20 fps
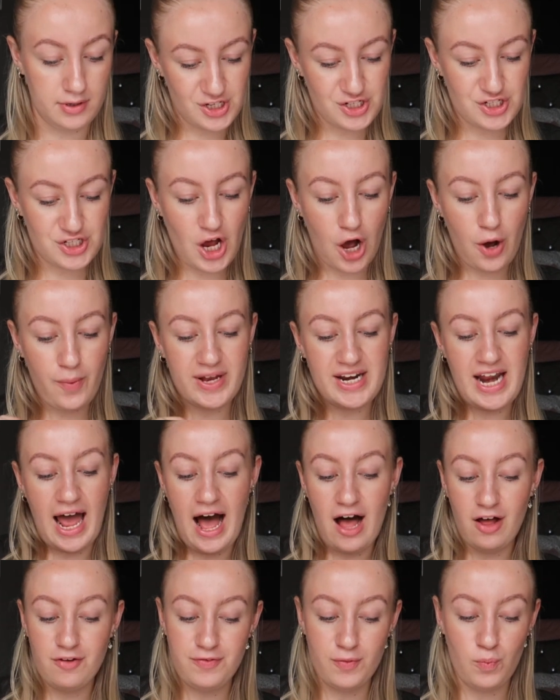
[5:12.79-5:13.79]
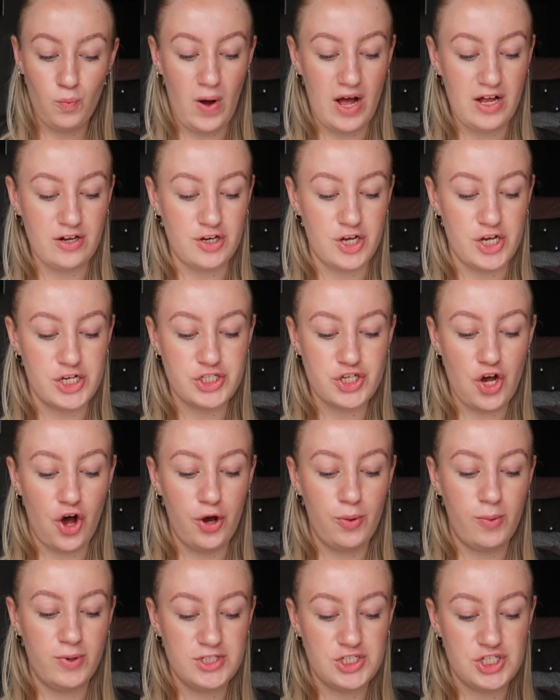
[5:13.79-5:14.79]
So in health and wellness,
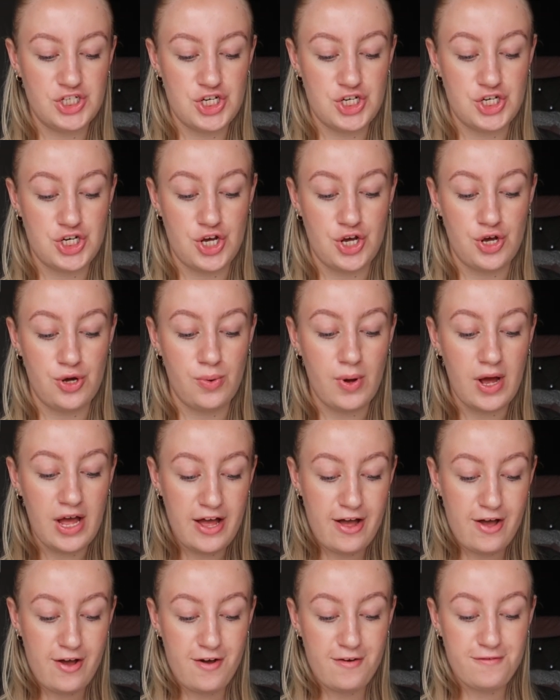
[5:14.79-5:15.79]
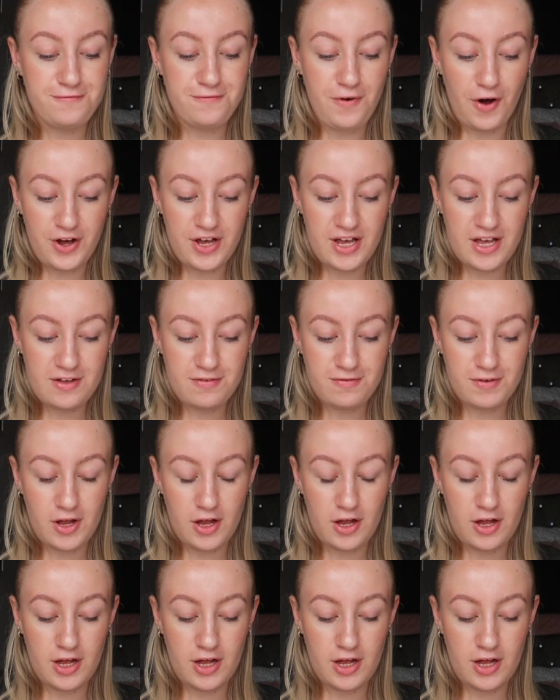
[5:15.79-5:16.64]
I wanted to do five